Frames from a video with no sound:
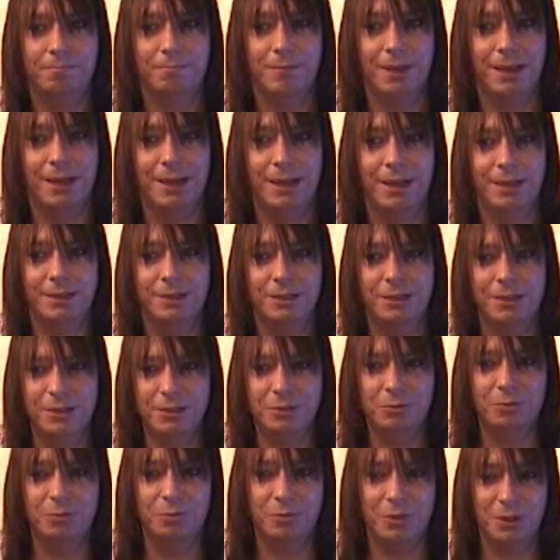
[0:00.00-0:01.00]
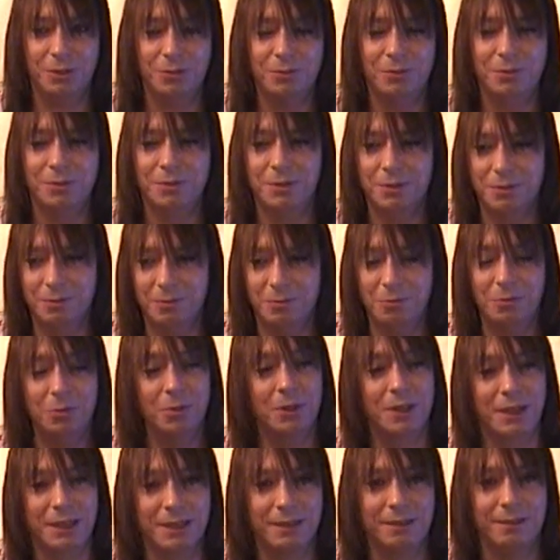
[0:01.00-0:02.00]
and just go around
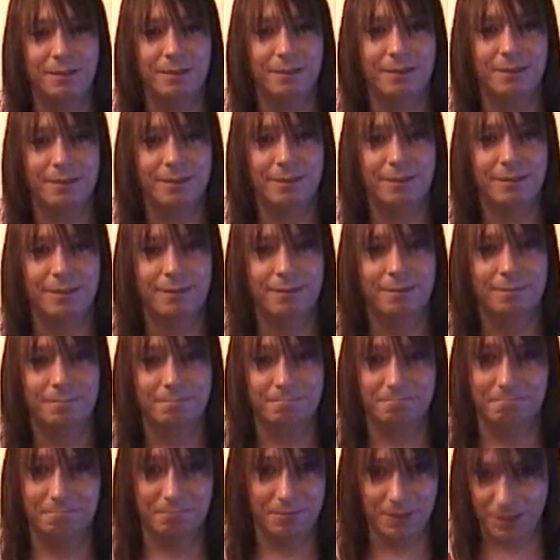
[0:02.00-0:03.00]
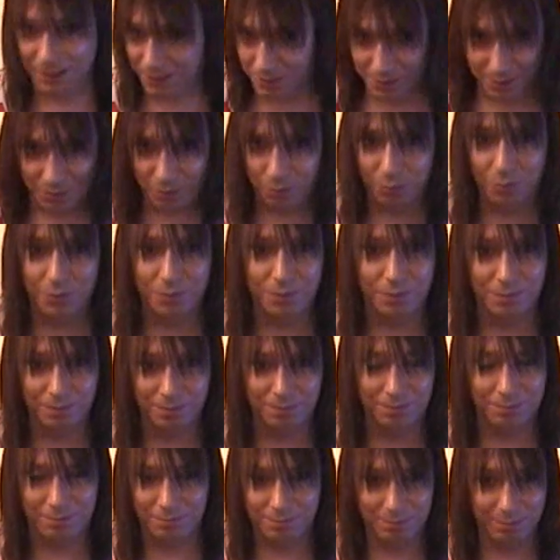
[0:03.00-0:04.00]
looking like their own
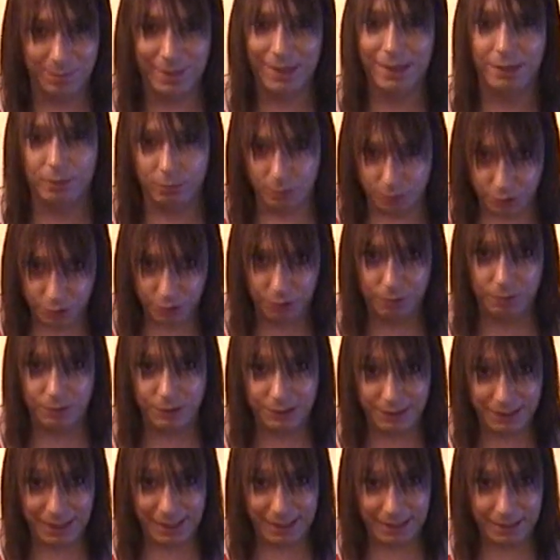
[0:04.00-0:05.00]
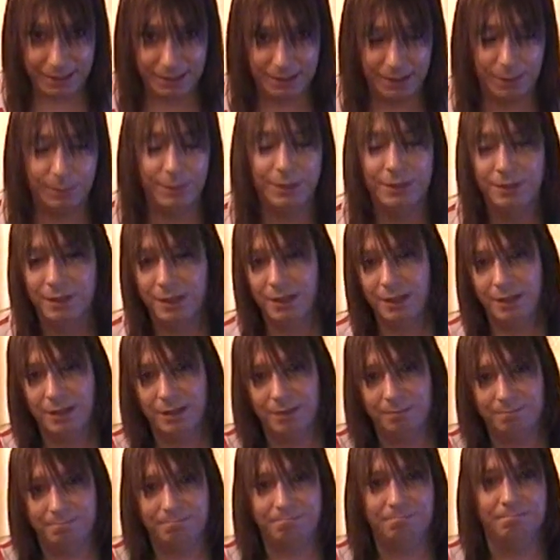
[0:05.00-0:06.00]
biological sex. I mean,
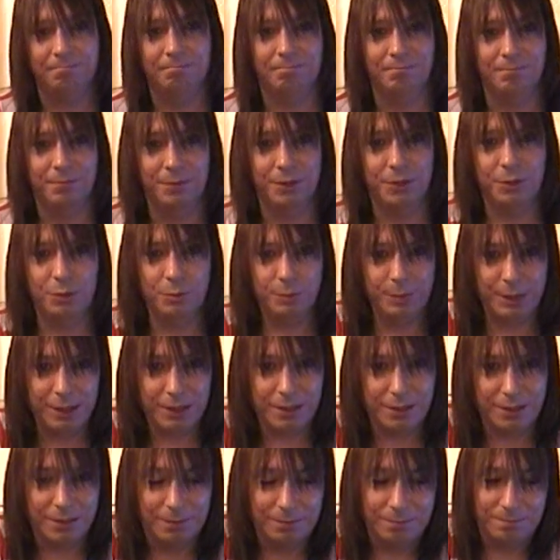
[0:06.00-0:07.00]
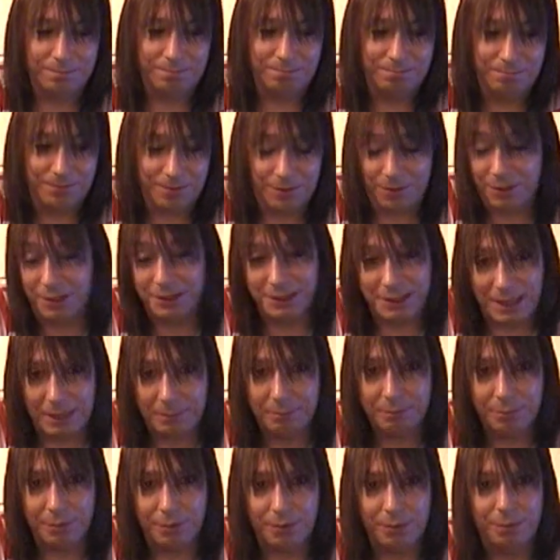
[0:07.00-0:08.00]
you, Pica, for
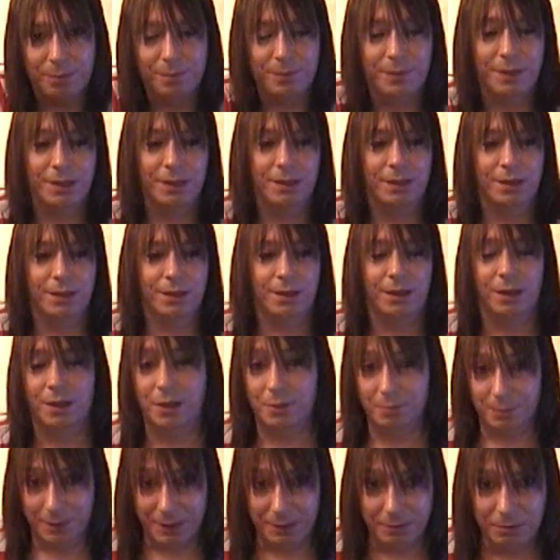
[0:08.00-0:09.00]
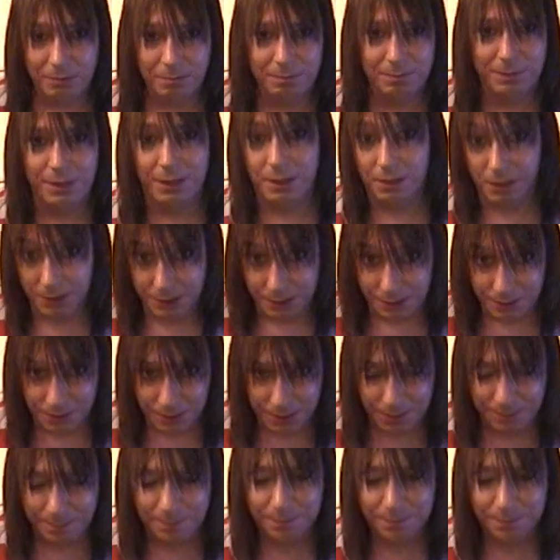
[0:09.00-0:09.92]
example, are male, clearly,